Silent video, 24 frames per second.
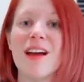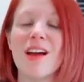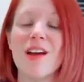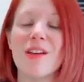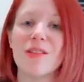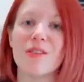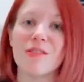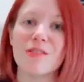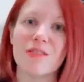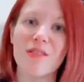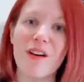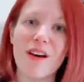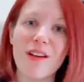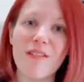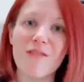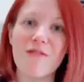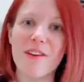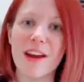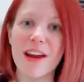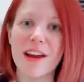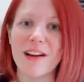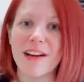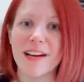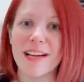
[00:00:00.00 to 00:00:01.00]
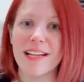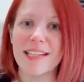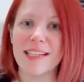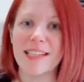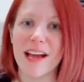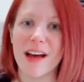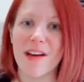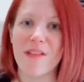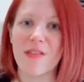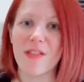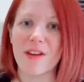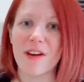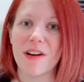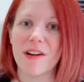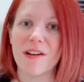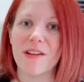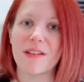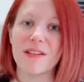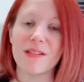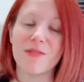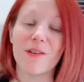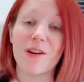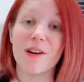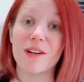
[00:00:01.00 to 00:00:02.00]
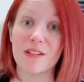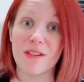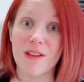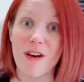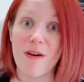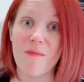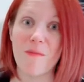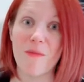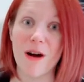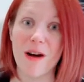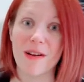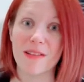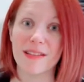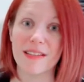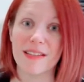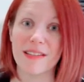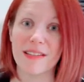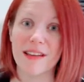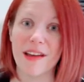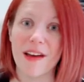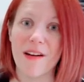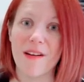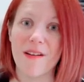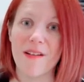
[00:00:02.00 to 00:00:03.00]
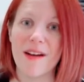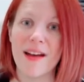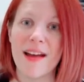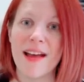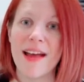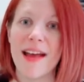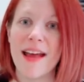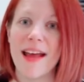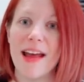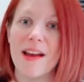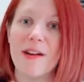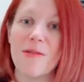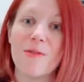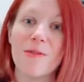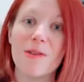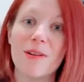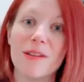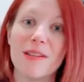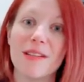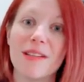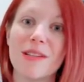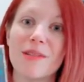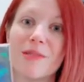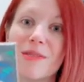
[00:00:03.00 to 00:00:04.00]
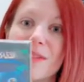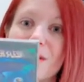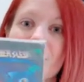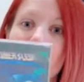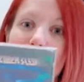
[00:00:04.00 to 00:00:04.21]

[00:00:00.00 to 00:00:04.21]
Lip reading: there's a lot of variants out there as far as long boxes go. And of course, this one's